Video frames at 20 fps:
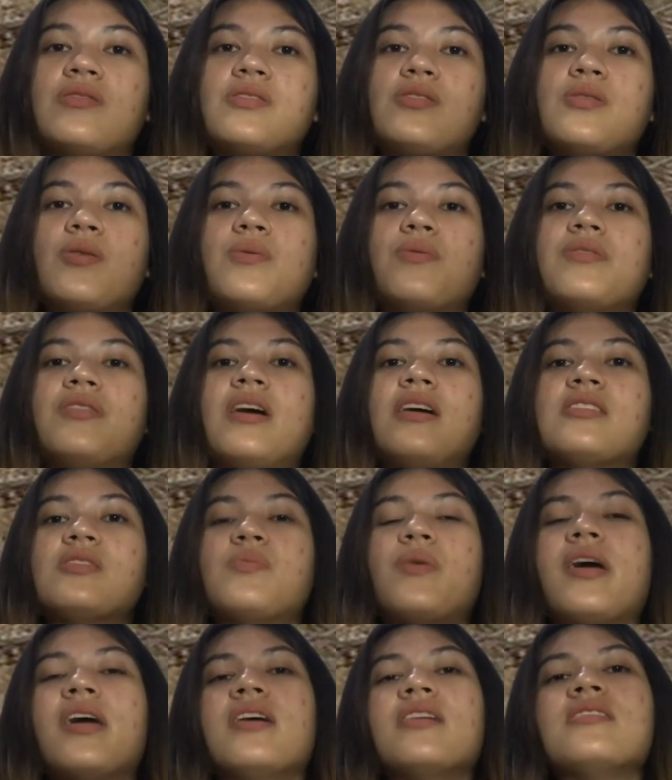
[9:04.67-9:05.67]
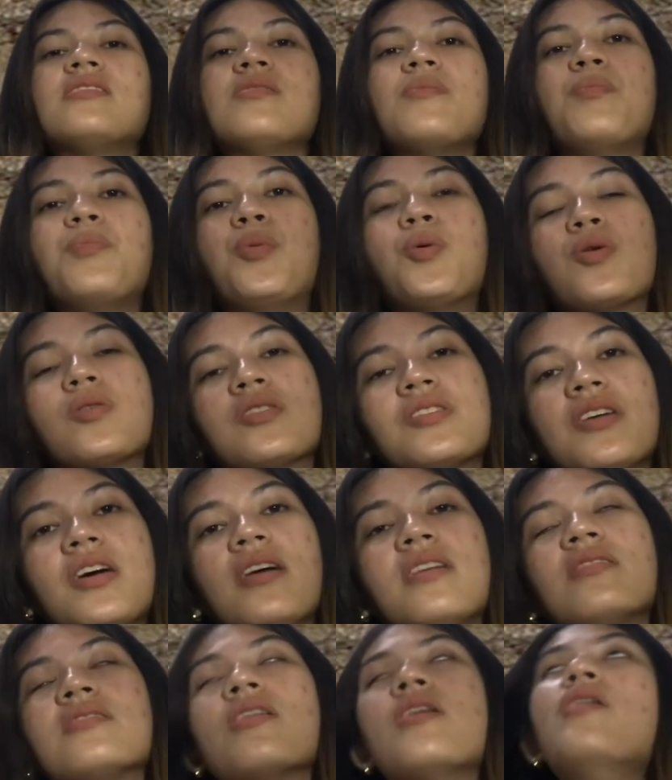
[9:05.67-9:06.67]
So that's why it is
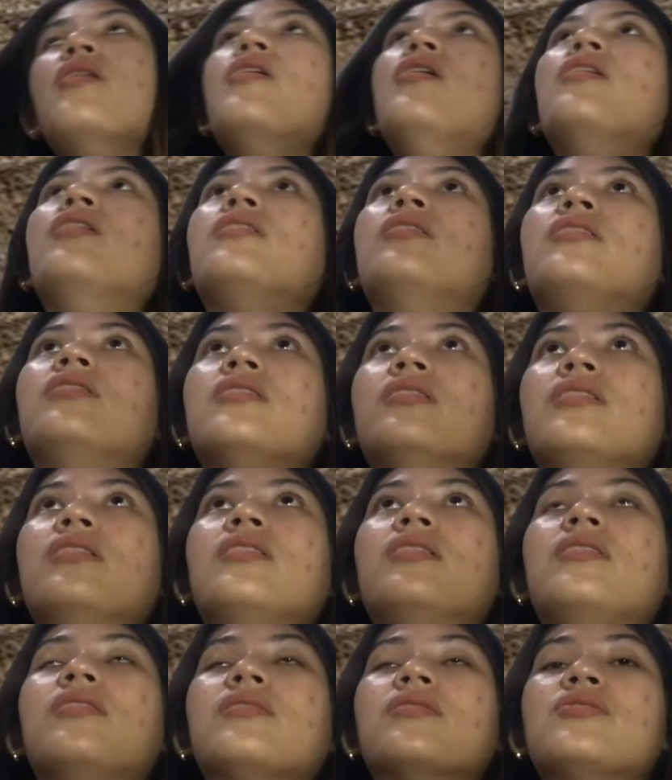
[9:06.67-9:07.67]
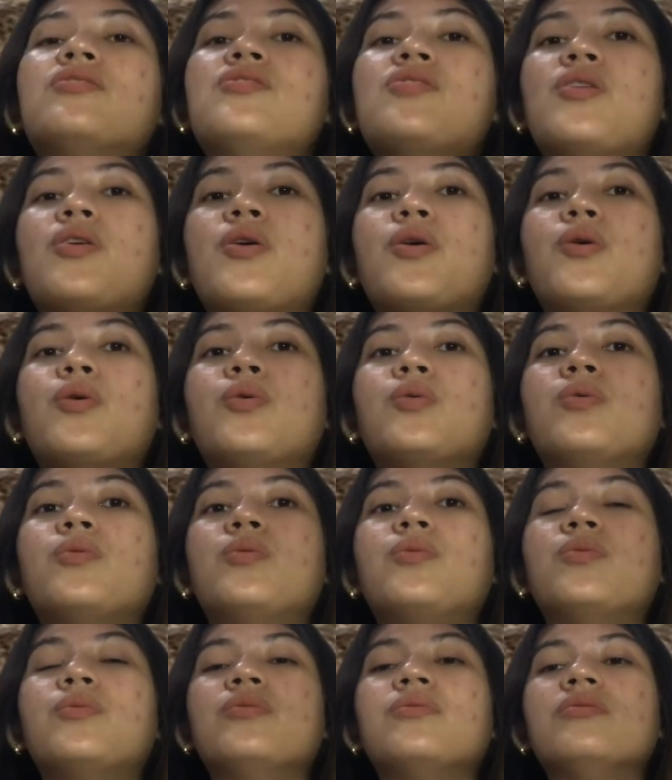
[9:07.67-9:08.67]
important to
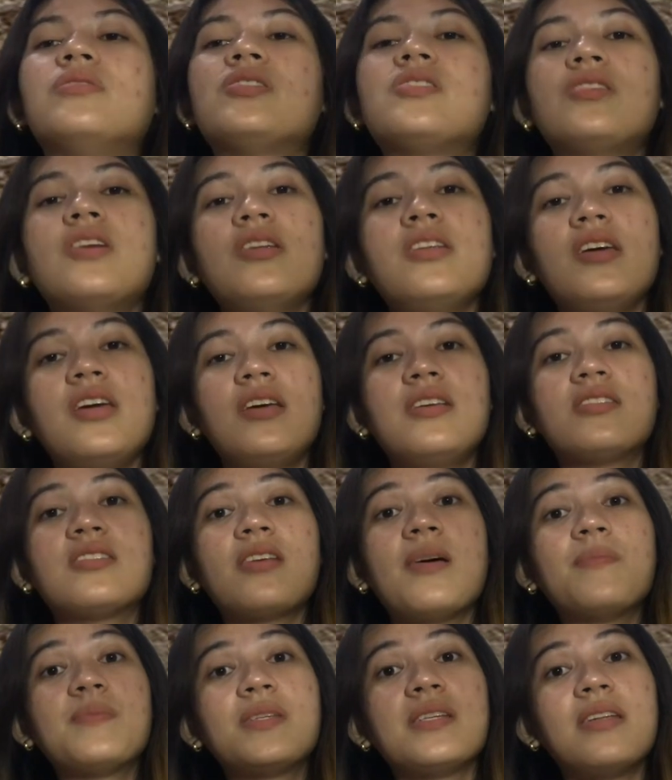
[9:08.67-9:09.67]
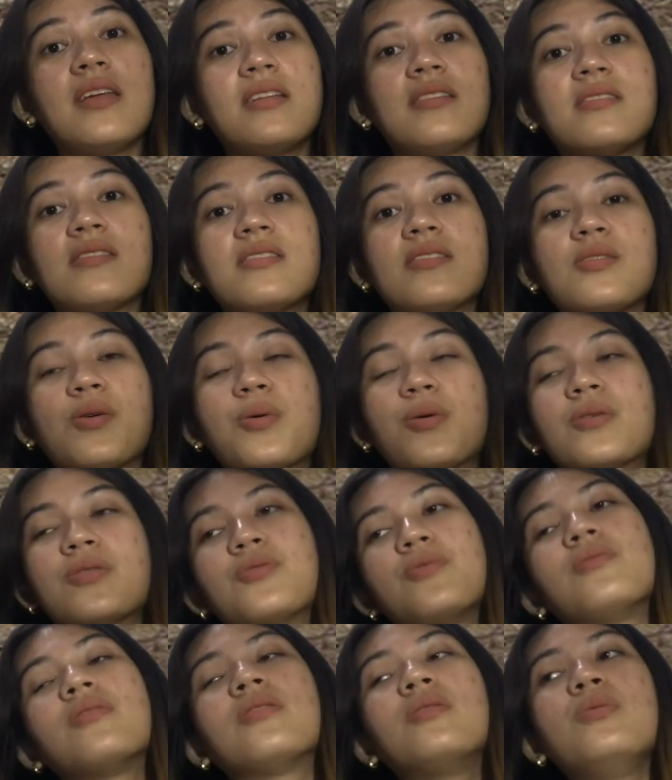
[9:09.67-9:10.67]
study subsidence or to
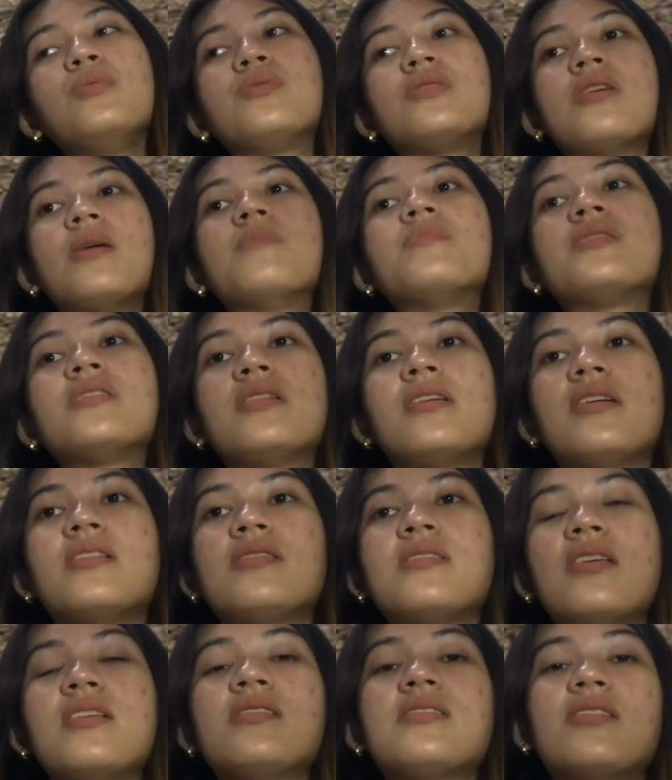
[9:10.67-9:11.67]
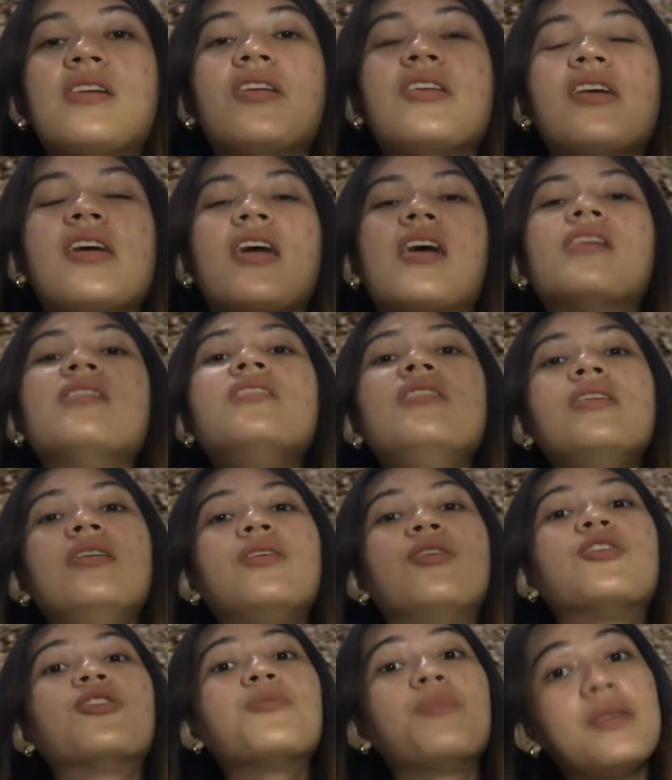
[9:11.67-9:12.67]
include subsidence in studying
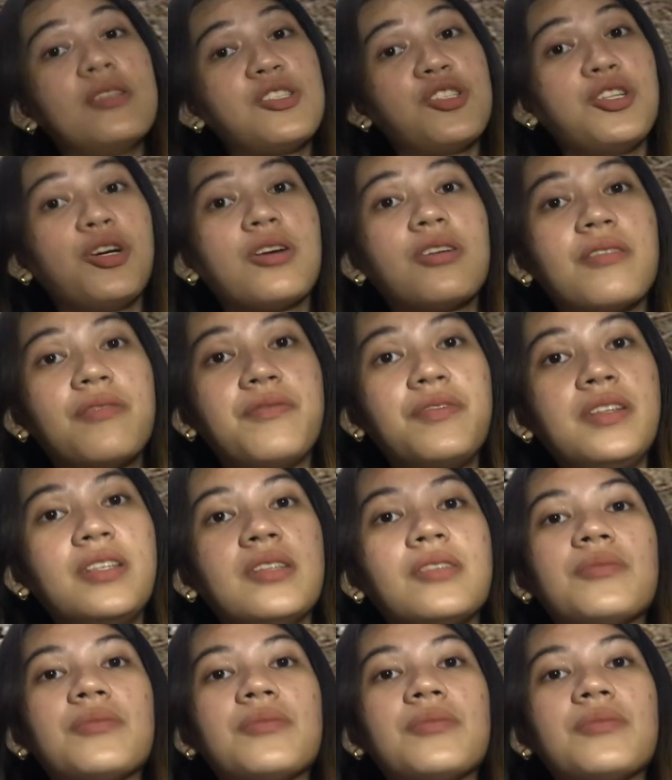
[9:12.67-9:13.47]
urban geography.